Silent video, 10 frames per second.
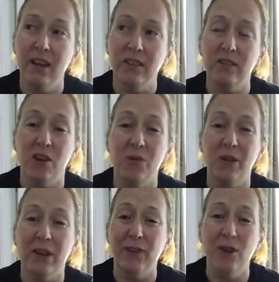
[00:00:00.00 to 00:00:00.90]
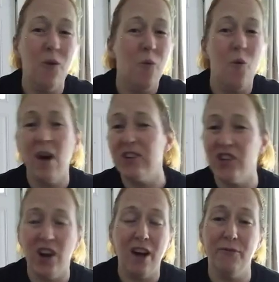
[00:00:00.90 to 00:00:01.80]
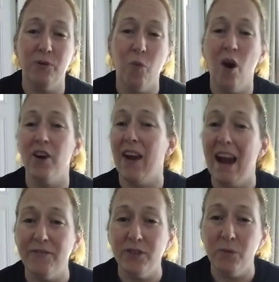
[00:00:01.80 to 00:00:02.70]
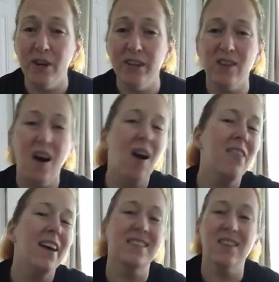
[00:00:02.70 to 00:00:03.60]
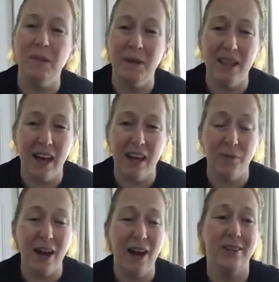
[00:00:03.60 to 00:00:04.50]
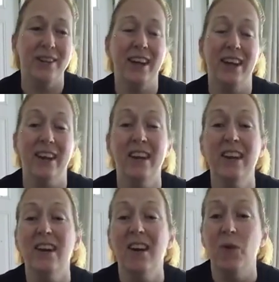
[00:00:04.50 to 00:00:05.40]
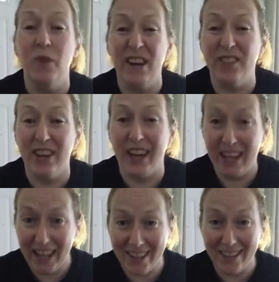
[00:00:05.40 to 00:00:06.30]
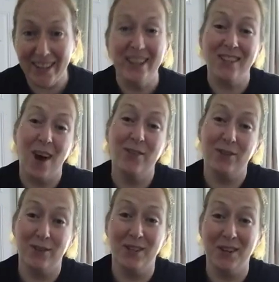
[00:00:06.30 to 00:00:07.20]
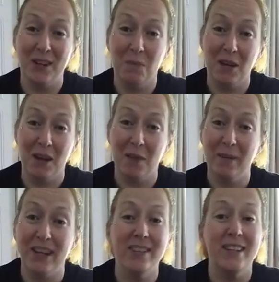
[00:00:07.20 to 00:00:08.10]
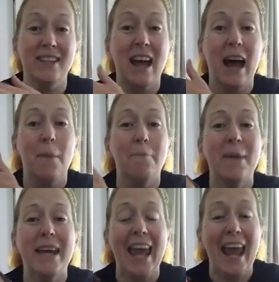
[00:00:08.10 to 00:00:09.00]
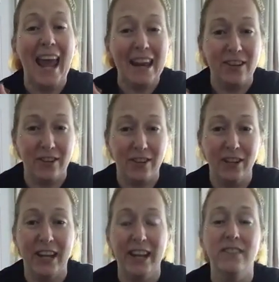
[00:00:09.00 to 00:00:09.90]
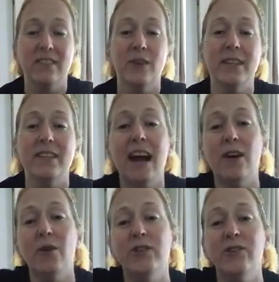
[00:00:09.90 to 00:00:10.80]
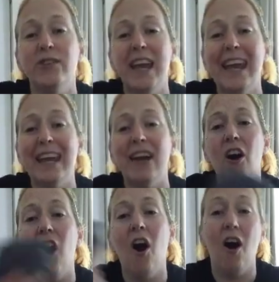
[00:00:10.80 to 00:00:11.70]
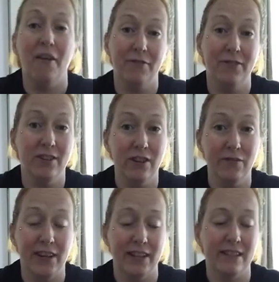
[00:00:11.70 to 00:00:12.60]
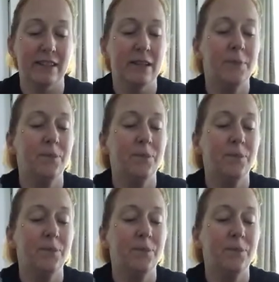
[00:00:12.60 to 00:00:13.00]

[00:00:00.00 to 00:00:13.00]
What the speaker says: So if you don't wash it off with water afterwards, all that's going to be lying around, and whatever it killed is also still going to be there because it's not mechanical cleaning, so it's not going to take it off the surface.